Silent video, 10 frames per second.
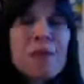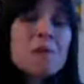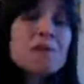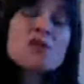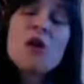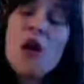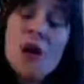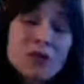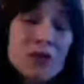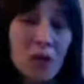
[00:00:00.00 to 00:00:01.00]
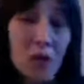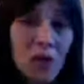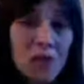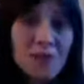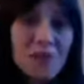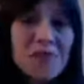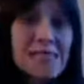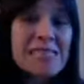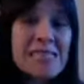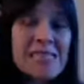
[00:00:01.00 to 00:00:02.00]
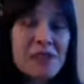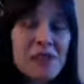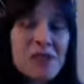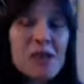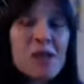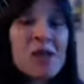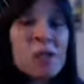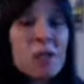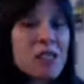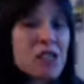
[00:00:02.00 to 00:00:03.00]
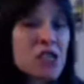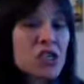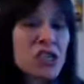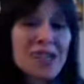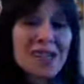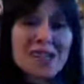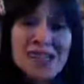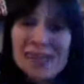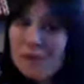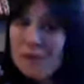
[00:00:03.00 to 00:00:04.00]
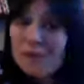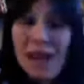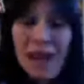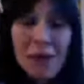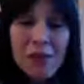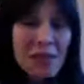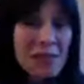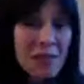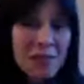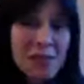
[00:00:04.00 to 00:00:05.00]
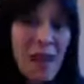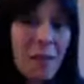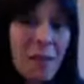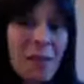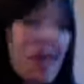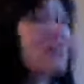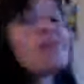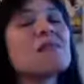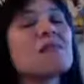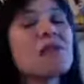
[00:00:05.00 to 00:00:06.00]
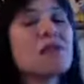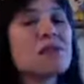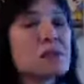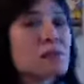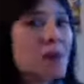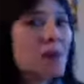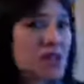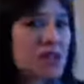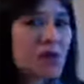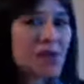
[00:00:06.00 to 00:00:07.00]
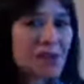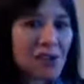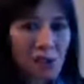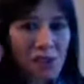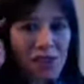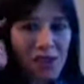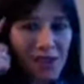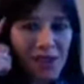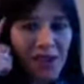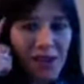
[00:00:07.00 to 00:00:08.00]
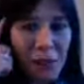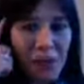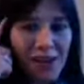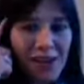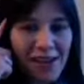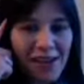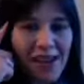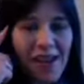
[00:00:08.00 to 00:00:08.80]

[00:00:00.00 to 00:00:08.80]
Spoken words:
But there's also the quantum physics level, which things seem to happen at a level that's much greater than what's going on in our brain.